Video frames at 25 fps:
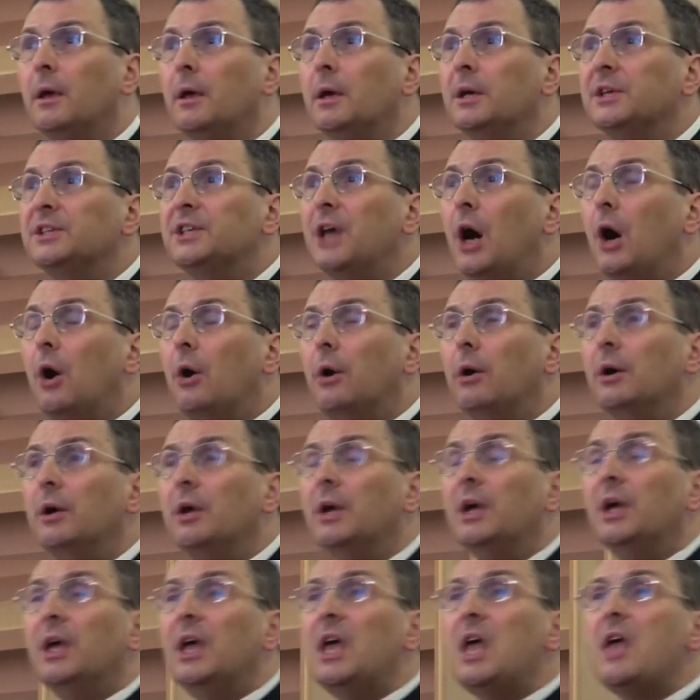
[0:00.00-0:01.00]
So,
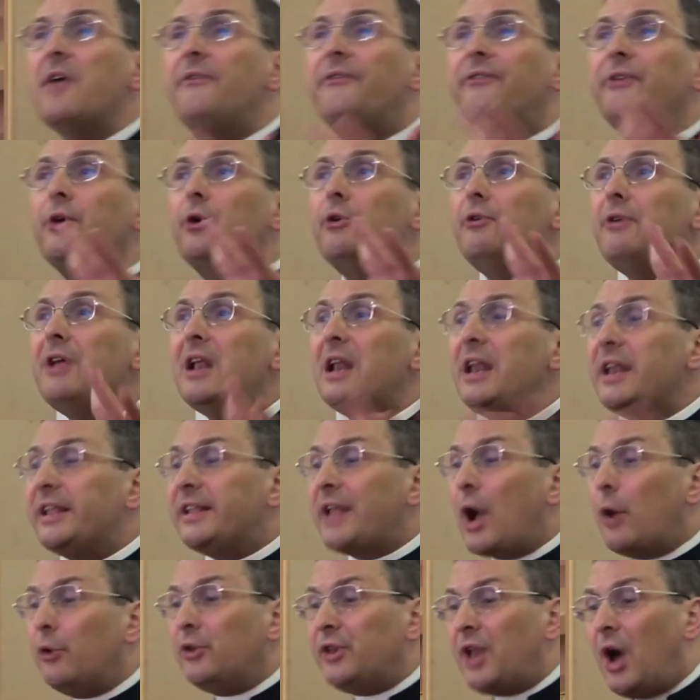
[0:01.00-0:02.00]
if you really
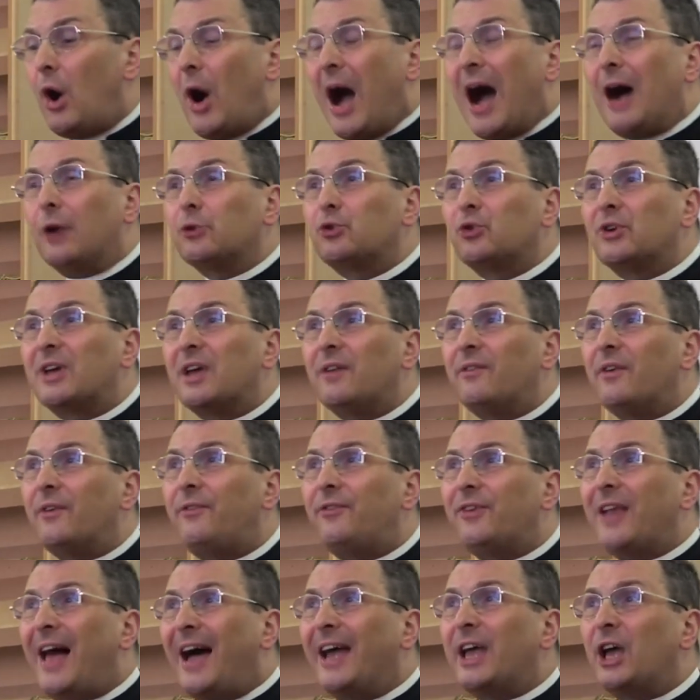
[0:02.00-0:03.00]
don't know how to give a
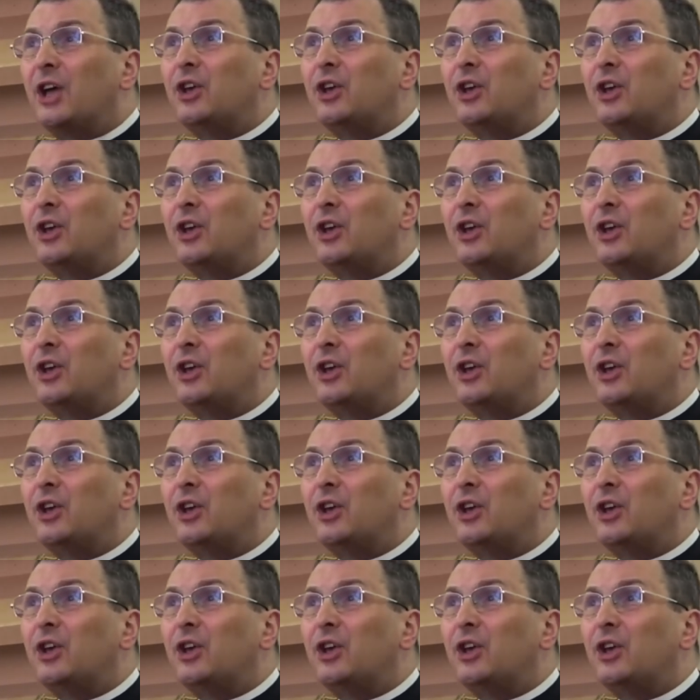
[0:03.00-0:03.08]
flyer,